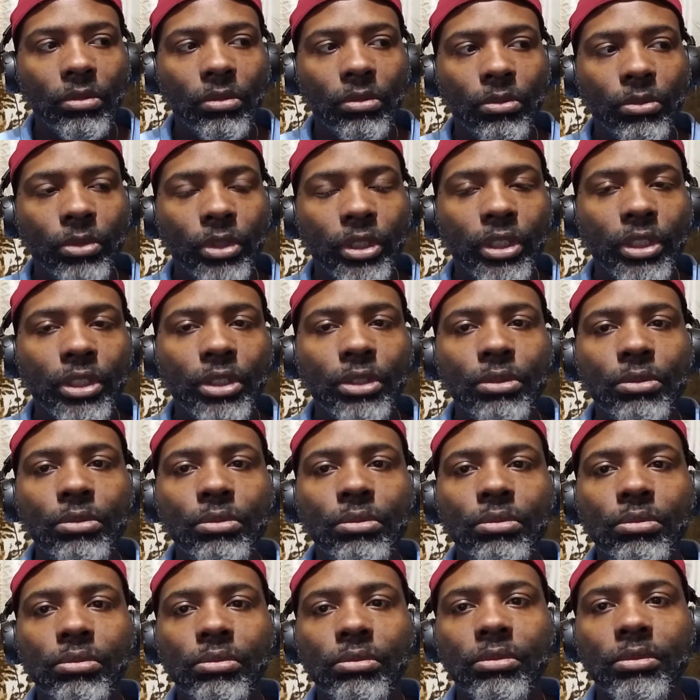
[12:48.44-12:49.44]
when
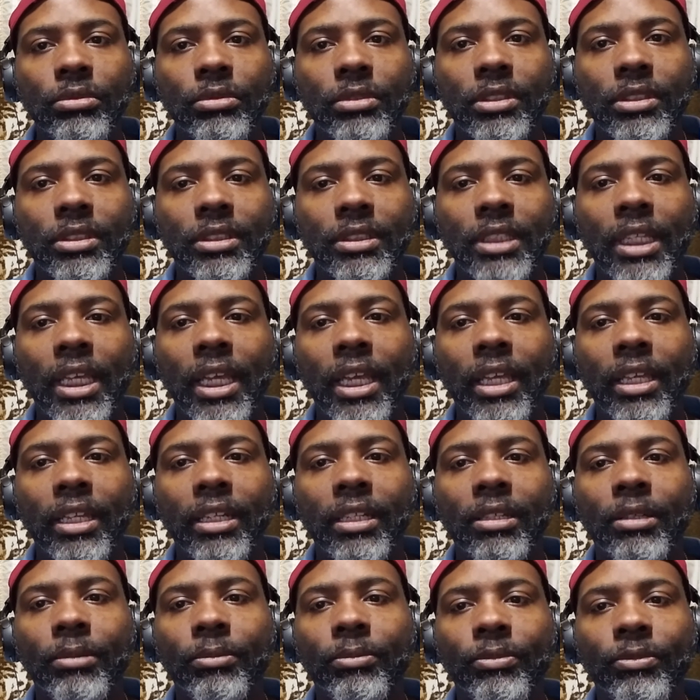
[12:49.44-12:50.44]
you sign
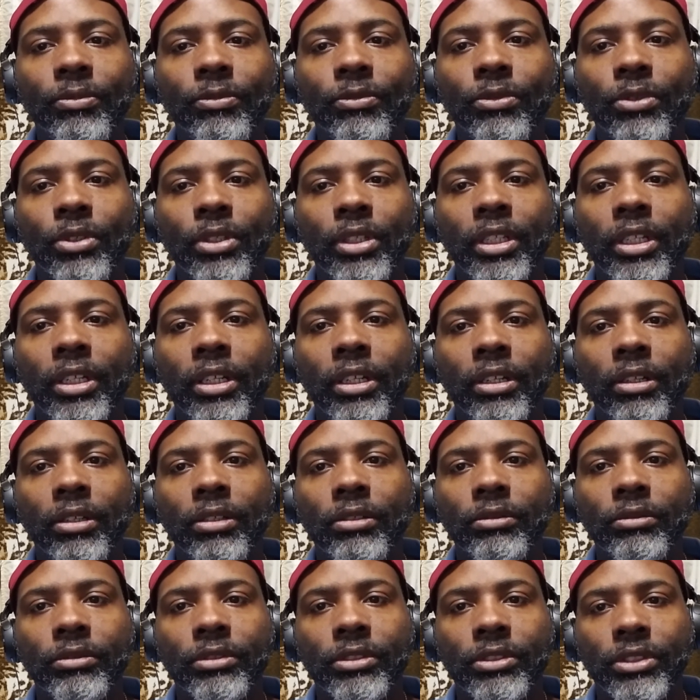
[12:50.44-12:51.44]
up for their
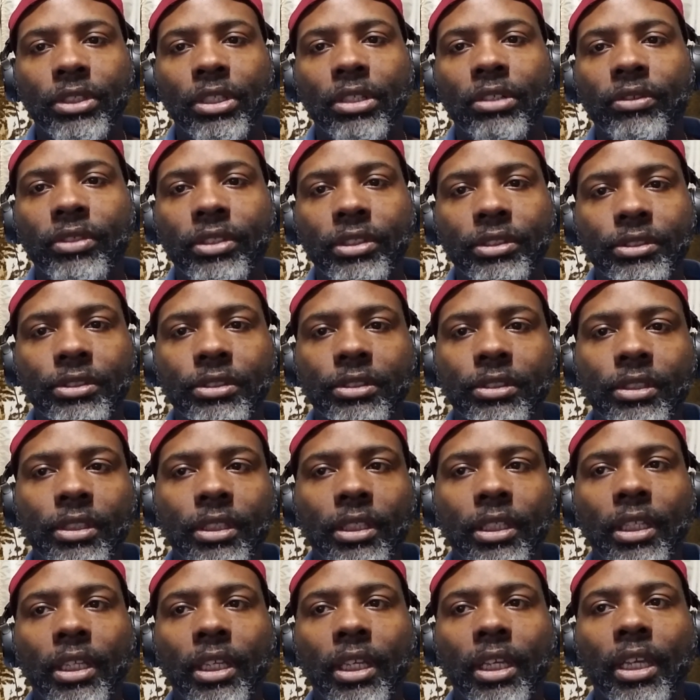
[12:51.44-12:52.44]
service
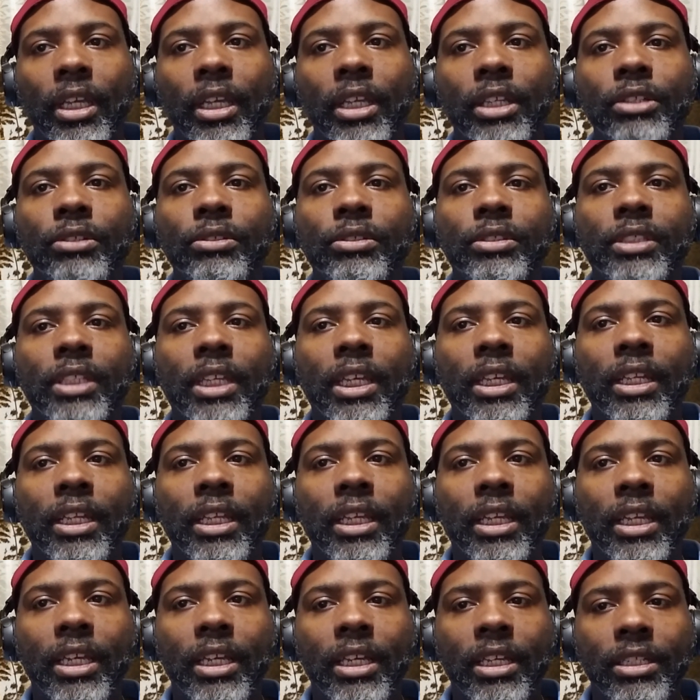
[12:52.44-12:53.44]
and you sign
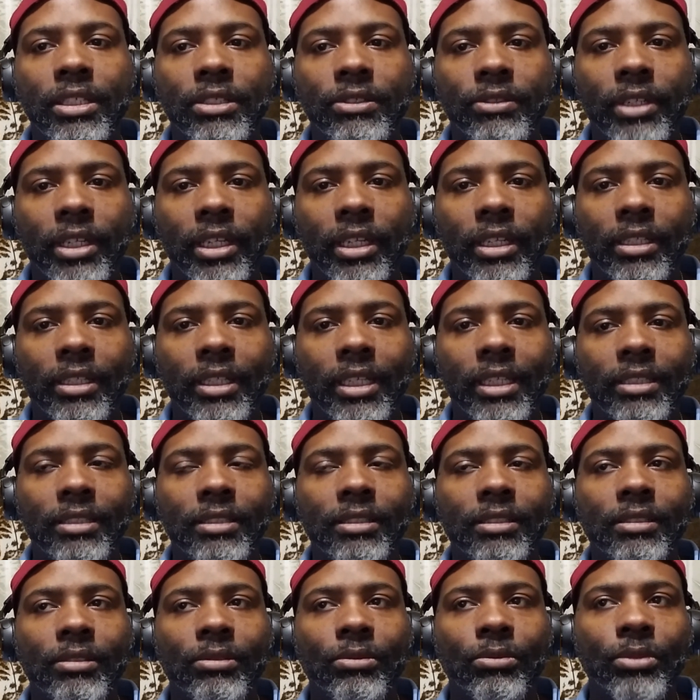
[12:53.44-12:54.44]
that contract, that's
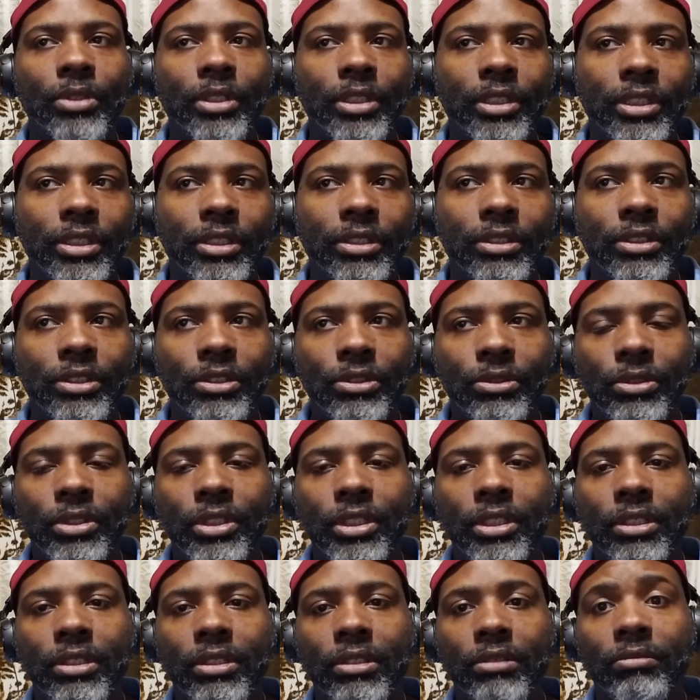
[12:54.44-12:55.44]
a 1 year, 2
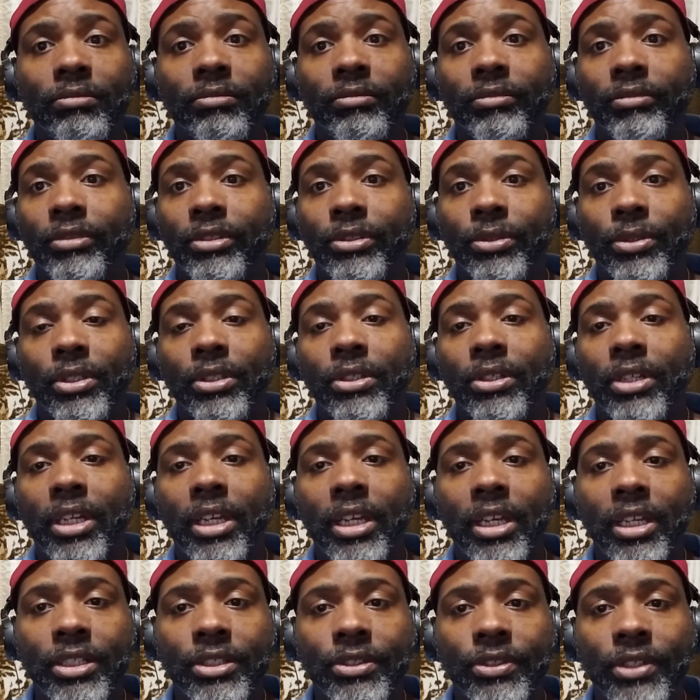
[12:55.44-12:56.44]
year, 3 year
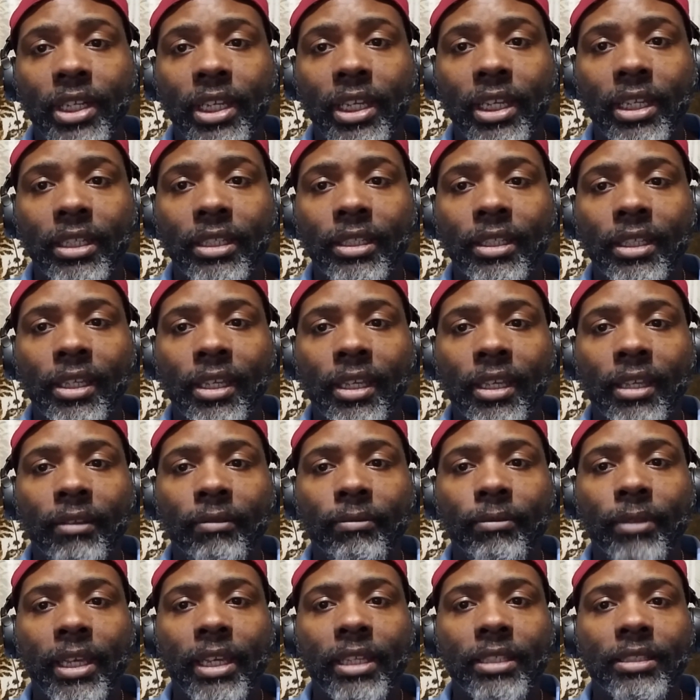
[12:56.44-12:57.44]
contract
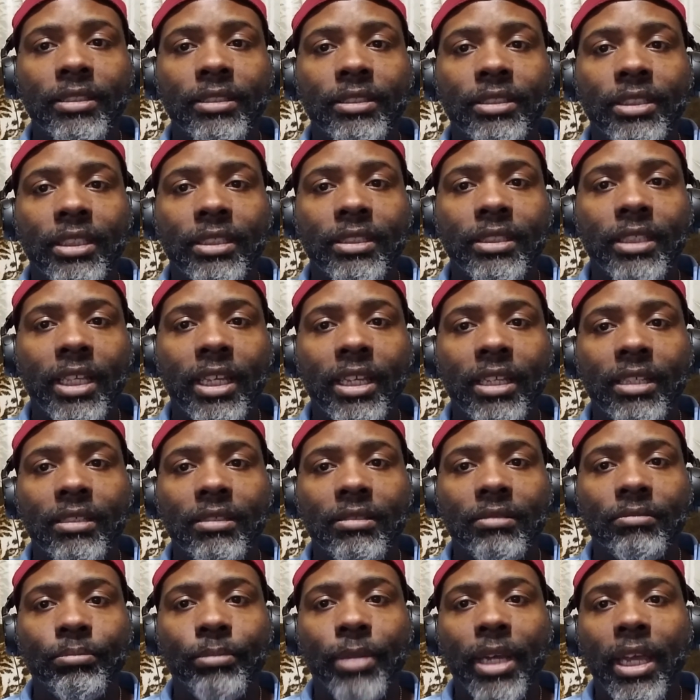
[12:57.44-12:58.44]
that's just like
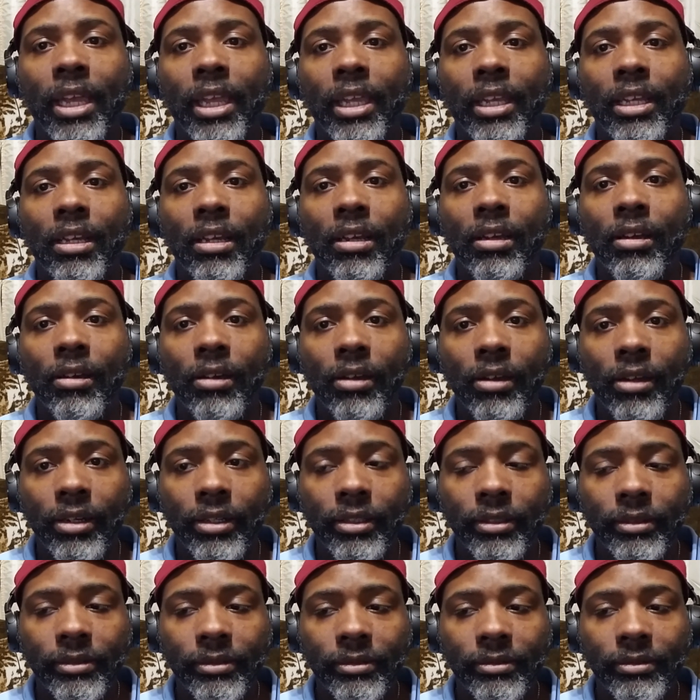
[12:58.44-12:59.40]
buying a car.